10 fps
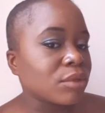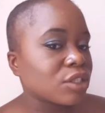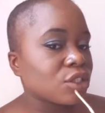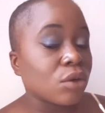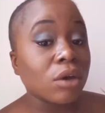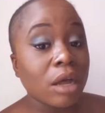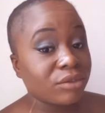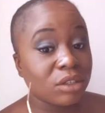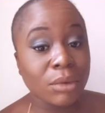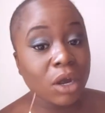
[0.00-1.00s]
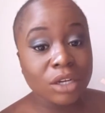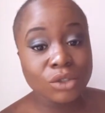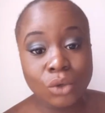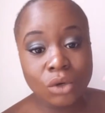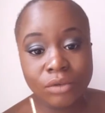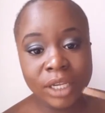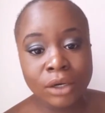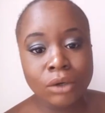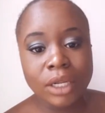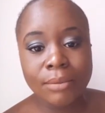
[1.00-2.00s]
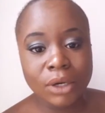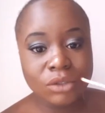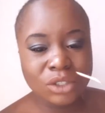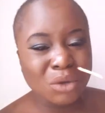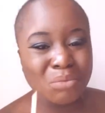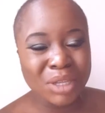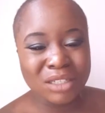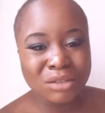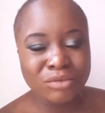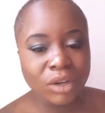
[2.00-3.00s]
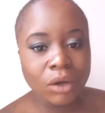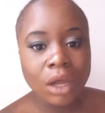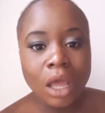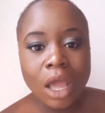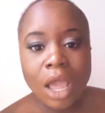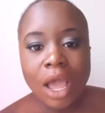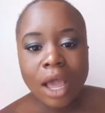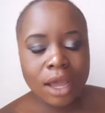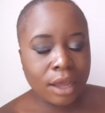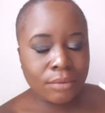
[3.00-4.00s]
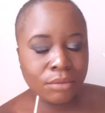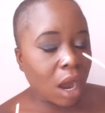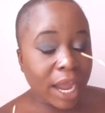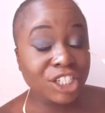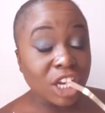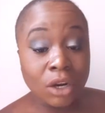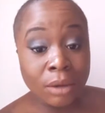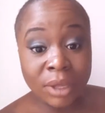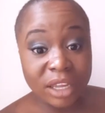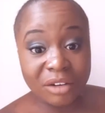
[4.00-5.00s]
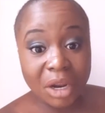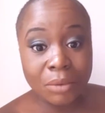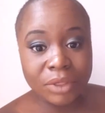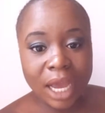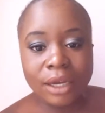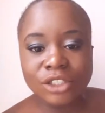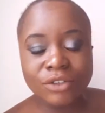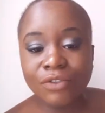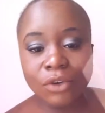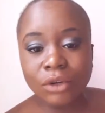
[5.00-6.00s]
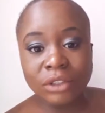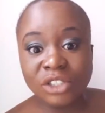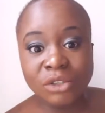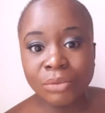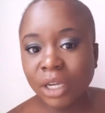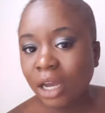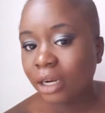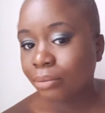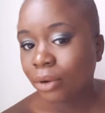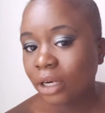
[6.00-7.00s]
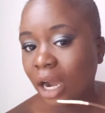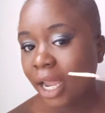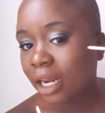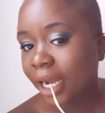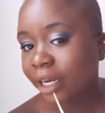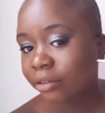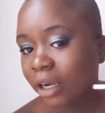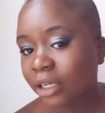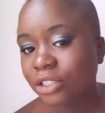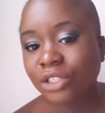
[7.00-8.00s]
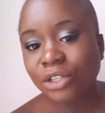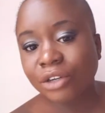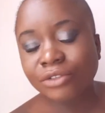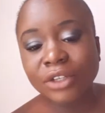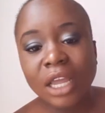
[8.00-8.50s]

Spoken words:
So I've done my contouring and all that when I was so big, it's unreal. Eyeshadow, I'm not that great with that. I just flung something on and put an eyeliner on and stuff.